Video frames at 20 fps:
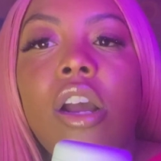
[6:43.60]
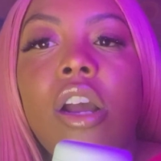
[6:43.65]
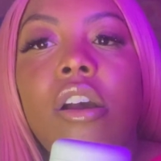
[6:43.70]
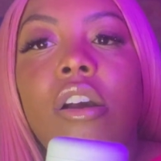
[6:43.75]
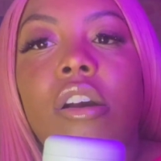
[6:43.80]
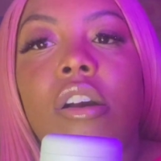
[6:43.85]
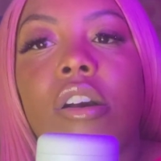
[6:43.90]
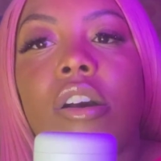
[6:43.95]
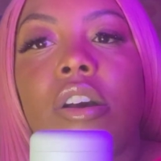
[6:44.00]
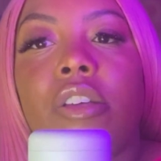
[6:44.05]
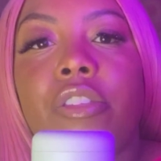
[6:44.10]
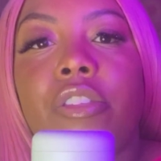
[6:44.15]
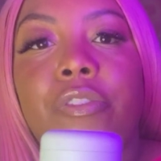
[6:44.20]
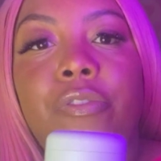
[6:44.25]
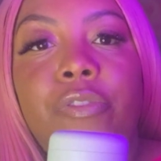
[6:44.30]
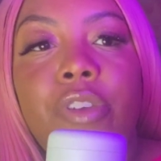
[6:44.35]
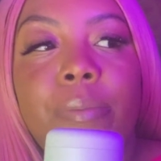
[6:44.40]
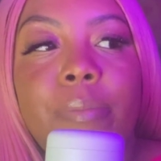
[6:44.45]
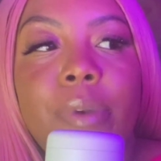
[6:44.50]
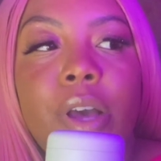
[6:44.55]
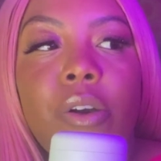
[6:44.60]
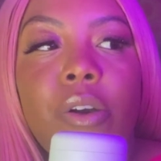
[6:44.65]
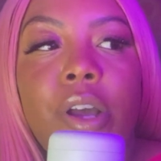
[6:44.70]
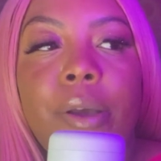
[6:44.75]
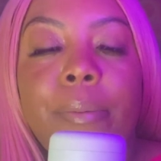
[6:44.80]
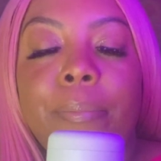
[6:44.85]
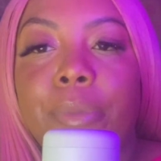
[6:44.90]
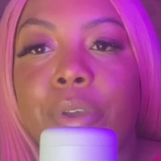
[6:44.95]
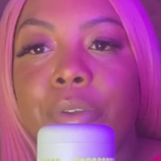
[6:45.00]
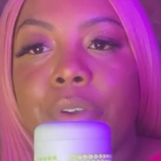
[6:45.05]
the female
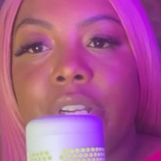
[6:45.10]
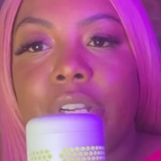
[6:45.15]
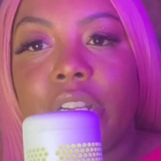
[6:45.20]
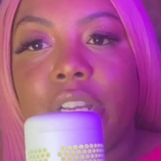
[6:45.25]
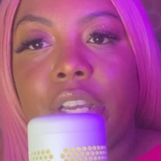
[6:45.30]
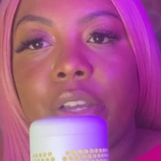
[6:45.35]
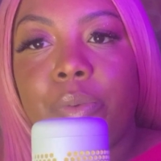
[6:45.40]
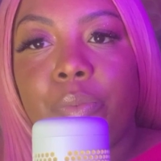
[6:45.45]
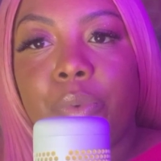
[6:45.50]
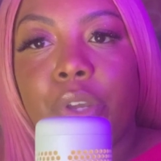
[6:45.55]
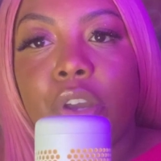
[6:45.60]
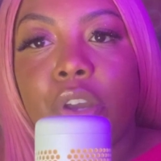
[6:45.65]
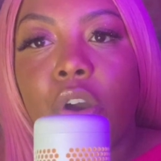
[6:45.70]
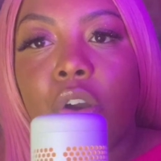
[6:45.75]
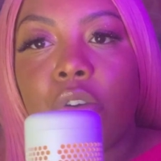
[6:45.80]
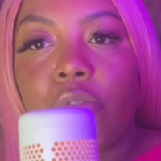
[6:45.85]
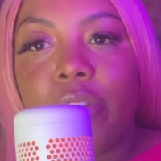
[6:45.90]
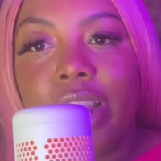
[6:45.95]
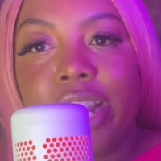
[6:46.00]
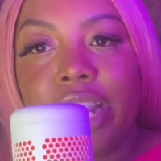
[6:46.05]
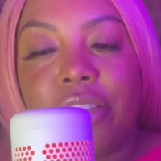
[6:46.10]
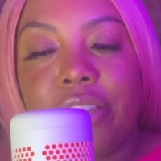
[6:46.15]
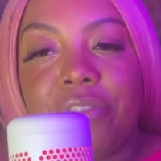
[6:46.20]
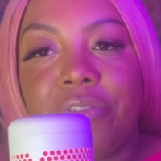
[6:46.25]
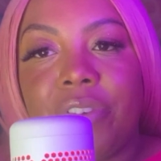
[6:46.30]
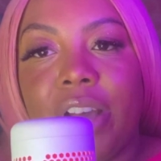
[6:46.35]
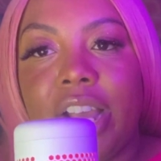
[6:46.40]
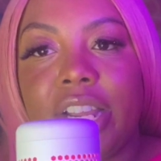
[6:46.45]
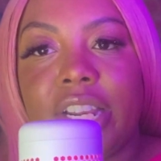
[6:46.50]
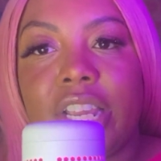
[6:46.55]
community. We already
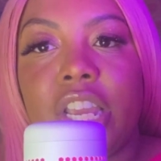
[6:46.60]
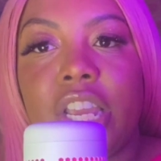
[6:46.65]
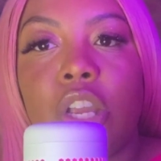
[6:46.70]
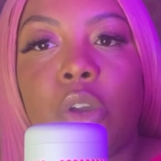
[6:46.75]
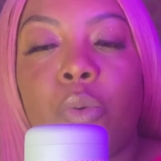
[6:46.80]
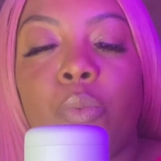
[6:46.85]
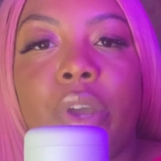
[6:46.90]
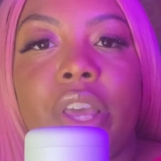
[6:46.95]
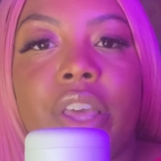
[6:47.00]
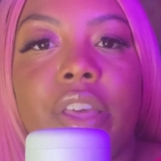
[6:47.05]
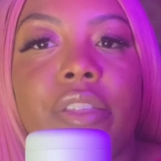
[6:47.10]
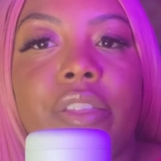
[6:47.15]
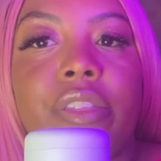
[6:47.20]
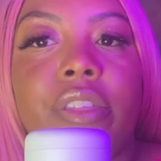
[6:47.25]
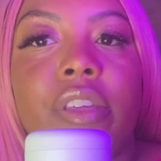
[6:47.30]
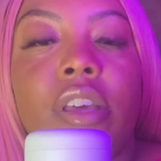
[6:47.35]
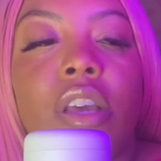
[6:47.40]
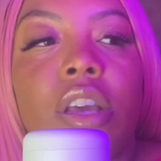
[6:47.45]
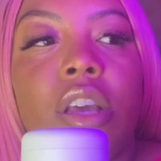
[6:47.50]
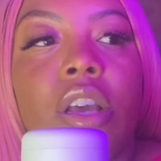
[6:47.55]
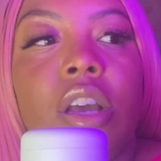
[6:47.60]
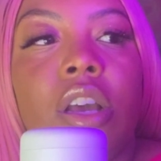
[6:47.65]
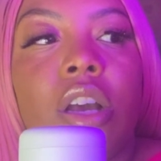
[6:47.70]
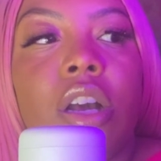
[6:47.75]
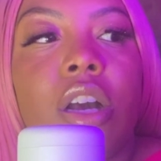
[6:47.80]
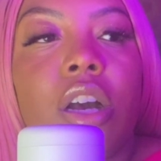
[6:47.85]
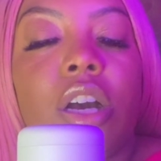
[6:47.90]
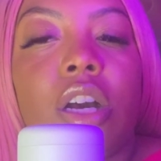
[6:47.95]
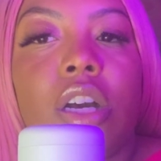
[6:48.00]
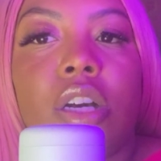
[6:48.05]
fighting with
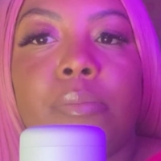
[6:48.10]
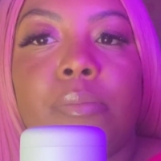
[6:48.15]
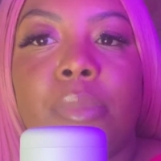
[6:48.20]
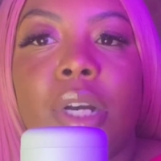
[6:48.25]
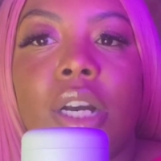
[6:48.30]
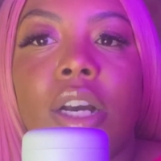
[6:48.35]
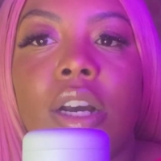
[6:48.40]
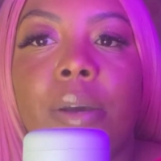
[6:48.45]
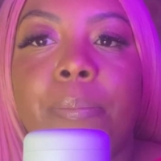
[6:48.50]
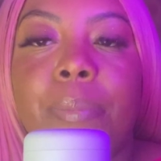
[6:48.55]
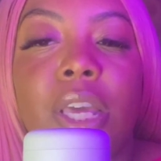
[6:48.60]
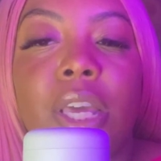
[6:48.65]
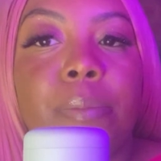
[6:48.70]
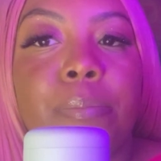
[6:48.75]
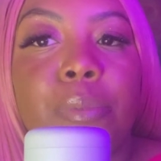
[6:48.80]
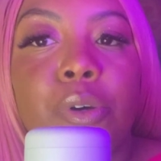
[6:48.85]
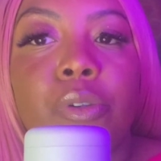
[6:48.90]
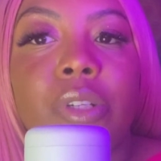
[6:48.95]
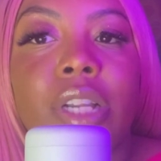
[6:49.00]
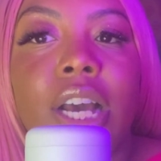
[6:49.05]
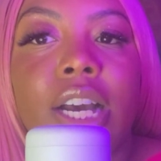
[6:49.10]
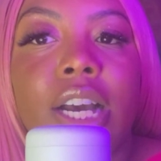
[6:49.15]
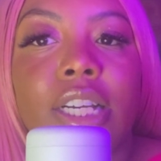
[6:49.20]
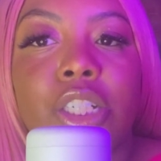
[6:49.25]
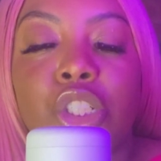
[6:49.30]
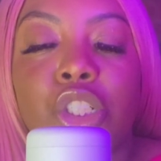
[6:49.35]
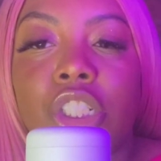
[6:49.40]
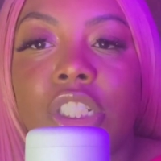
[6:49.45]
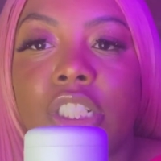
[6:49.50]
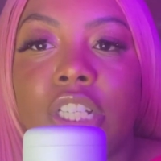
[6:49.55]
people not
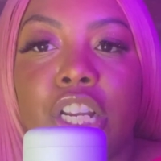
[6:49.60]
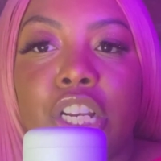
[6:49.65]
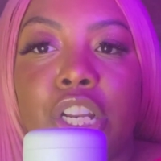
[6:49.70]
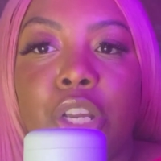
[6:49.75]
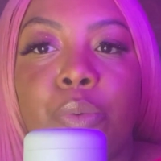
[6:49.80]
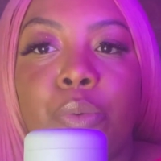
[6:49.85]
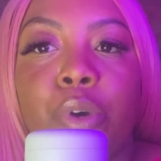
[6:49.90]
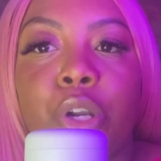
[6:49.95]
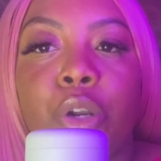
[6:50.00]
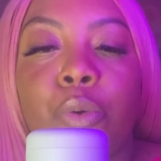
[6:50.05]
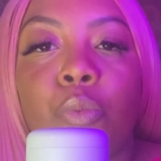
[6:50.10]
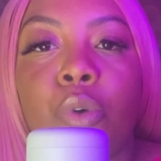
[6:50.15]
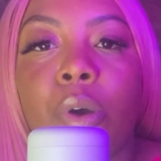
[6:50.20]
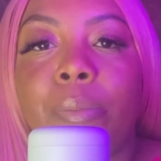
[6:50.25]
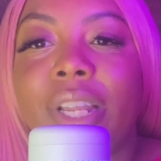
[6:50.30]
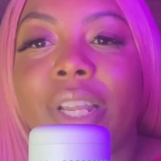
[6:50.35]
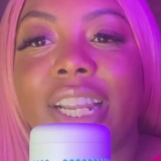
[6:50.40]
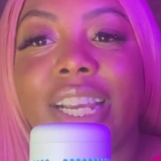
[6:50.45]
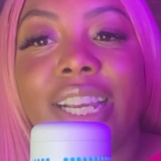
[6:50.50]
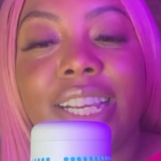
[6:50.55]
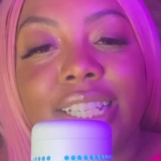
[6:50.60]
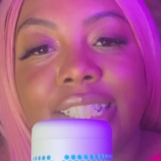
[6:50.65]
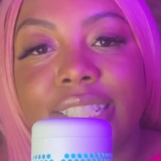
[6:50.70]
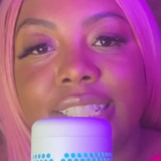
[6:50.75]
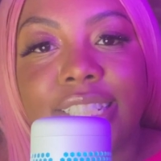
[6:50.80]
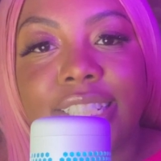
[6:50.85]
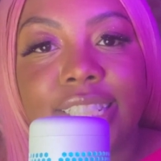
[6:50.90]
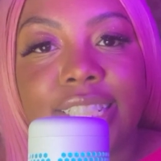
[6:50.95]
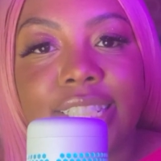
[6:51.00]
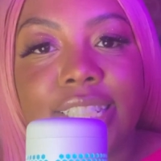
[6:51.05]
understanding what a woman
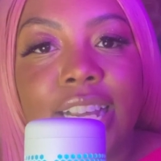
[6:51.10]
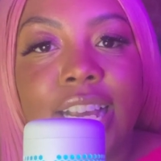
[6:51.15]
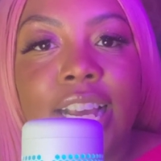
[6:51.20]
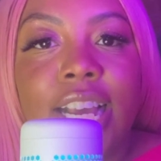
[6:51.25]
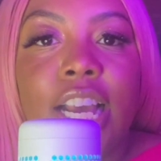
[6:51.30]
is.